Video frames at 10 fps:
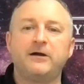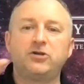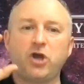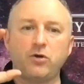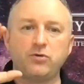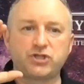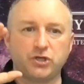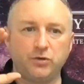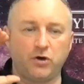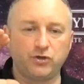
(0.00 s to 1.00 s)
go
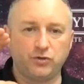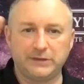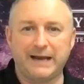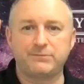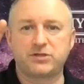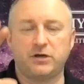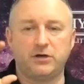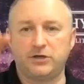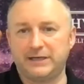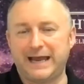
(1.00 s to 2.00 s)
to on your laptop,
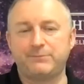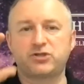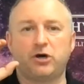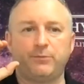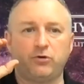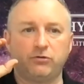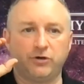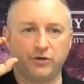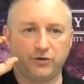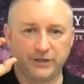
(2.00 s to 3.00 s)
on a laptop
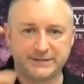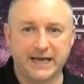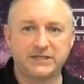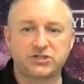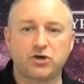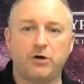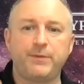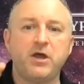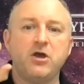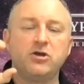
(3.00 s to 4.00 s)
or on a desktop,
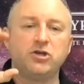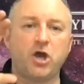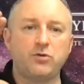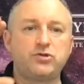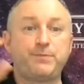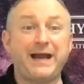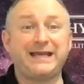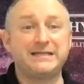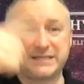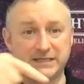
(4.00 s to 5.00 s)
go back
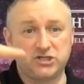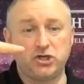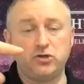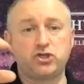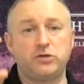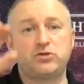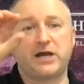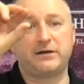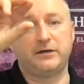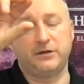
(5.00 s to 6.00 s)
into this YouTube
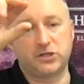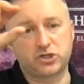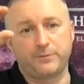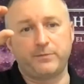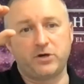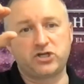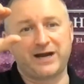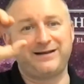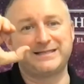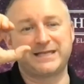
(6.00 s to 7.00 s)
channel. At the top of my
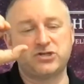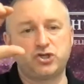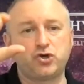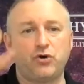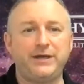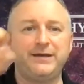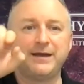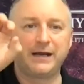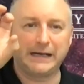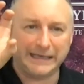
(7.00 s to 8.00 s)
channel, it says join.
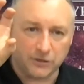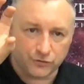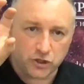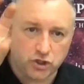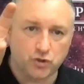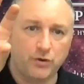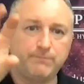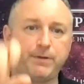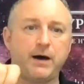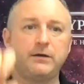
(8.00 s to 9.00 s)
Click on the join
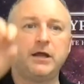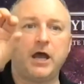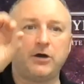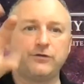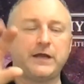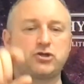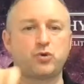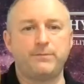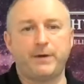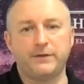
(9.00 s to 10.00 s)
button, and on that
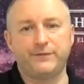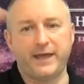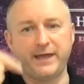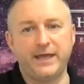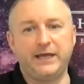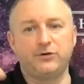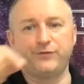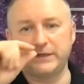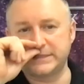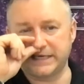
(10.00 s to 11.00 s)
join button there, it will
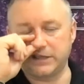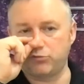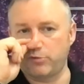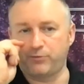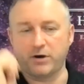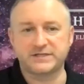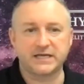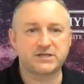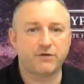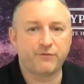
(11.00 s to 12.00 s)
then take you through a
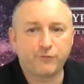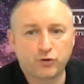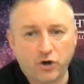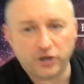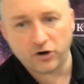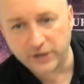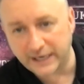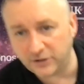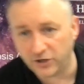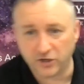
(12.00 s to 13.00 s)
process. Either
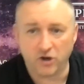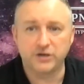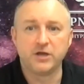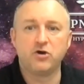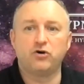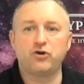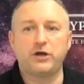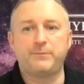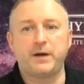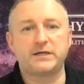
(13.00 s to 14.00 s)
$4.99, $8.99, or
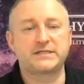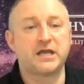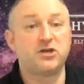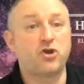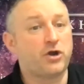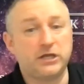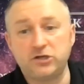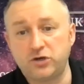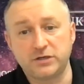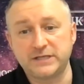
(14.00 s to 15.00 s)
$90. 90, and
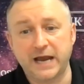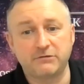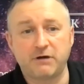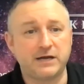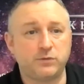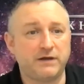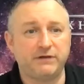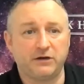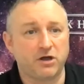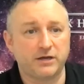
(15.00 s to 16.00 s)
you can downgrade whenever
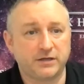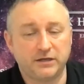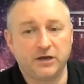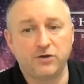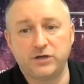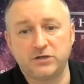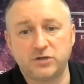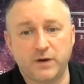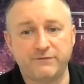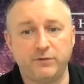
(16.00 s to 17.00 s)
you like. You know, you can do
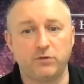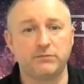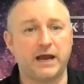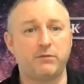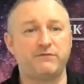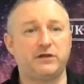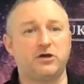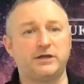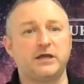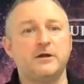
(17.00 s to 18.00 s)
whatever you want, however you
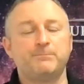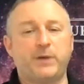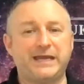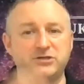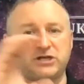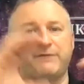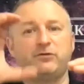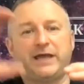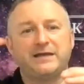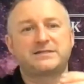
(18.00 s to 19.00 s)
like. But each level
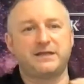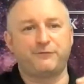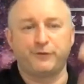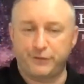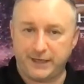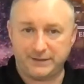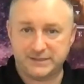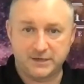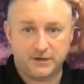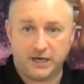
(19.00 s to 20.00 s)
gets different things.
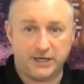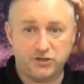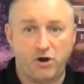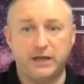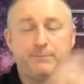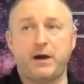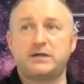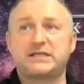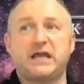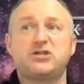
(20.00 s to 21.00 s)

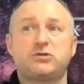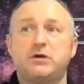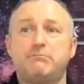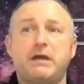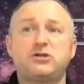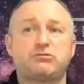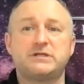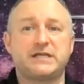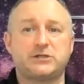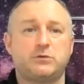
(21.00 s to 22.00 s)
$90 gets you a mentoring
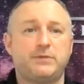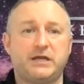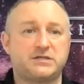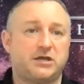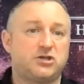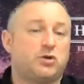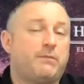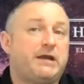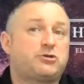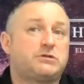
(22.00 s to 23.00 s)
session with me, so you could do a
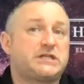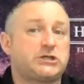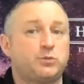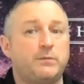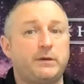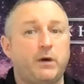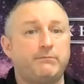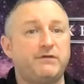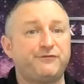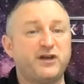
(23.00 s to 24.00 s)
mentoring session with me 1
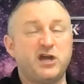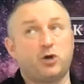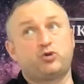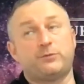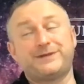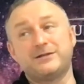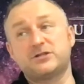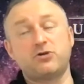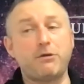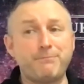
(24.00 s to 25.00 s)
month and drop down to
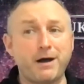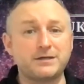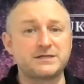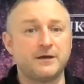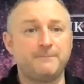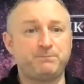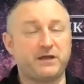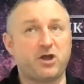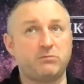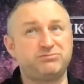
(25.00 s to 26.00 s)
$9. Then
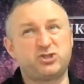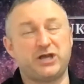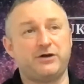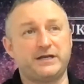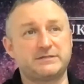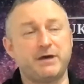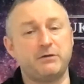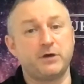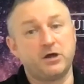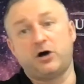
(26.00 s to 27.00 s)
go, shit, I need some help.
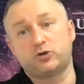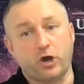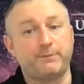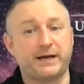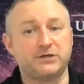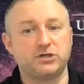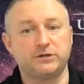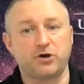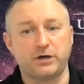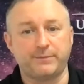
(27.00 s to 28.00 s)
I'll go back and do the
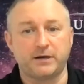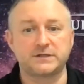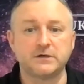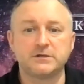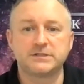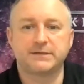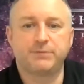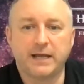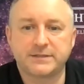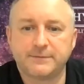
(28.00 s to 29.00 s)
$90. Simple
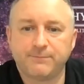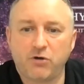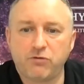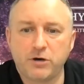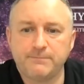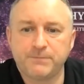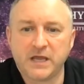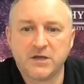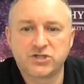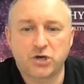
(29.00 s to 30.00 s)
as. All right.
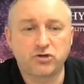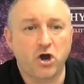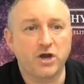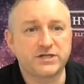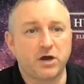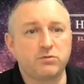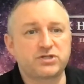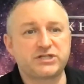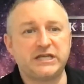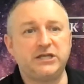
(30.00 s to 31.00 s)
So, guys, I will
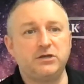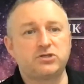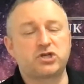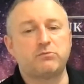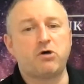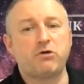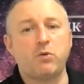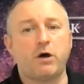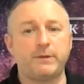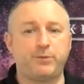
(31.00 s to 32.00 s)
see you tomorrow.
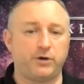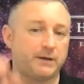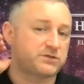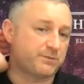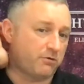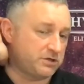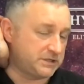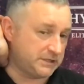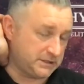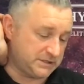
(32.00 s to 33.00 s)
I'll be putting up tomorrow's
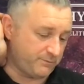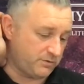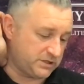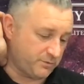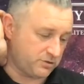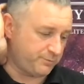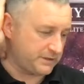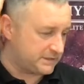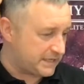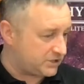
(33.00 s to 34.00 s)

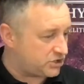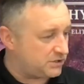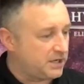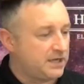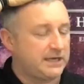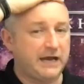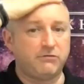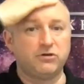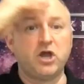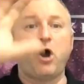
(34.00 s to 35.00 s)
presentation later
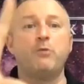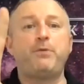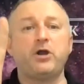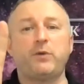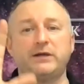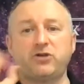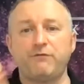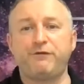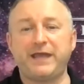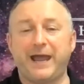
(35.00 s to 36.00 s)
on. Oh, by the way, don't
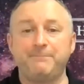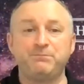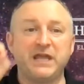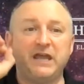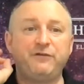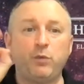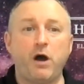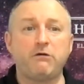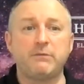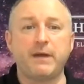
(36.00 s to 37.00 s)
forget, if you
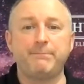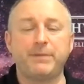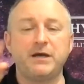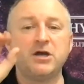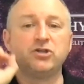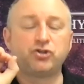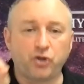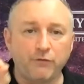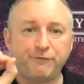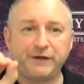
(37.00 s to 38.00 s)
are a member,
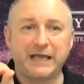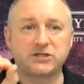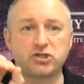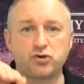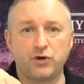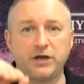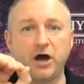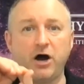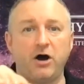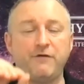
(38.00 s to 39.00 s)
don't forget to join
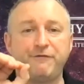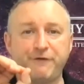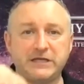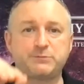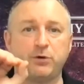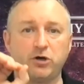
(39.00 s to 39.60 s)
our Facebook